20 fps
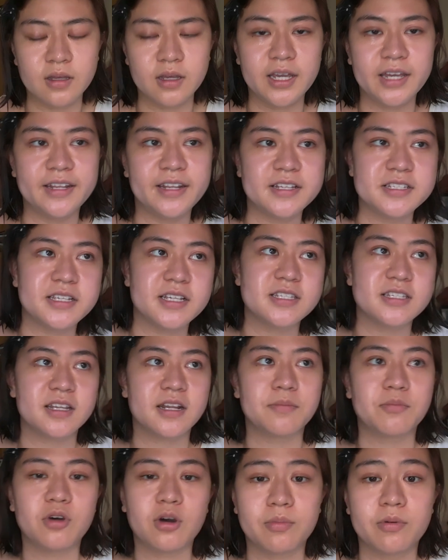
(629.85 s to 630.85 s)
And as I said,
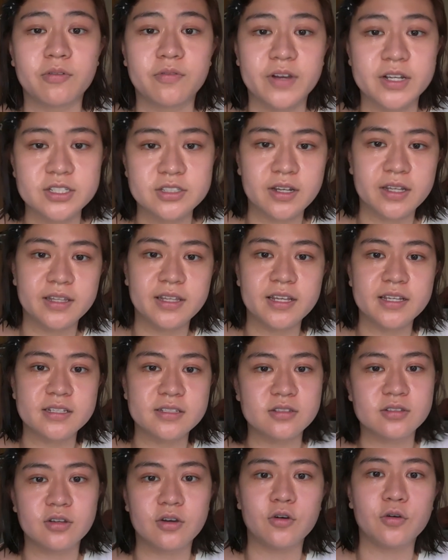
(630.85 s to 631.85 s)
I'm not a professional at this,
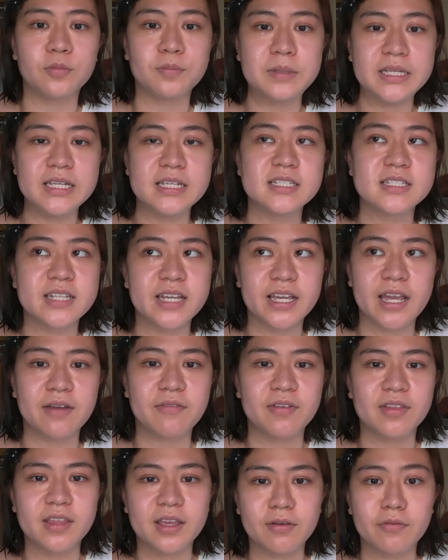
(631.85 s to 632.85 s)
so please take
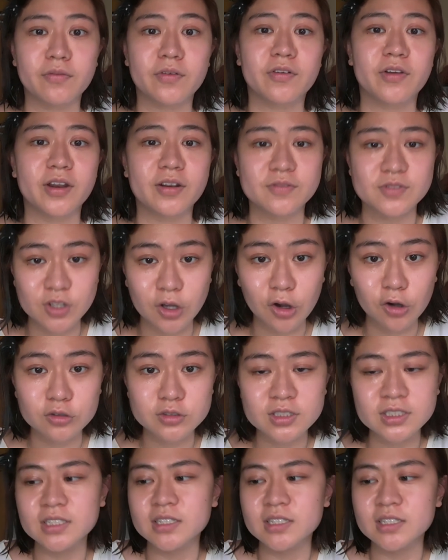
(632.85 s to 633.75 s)
everything with a grain of salt.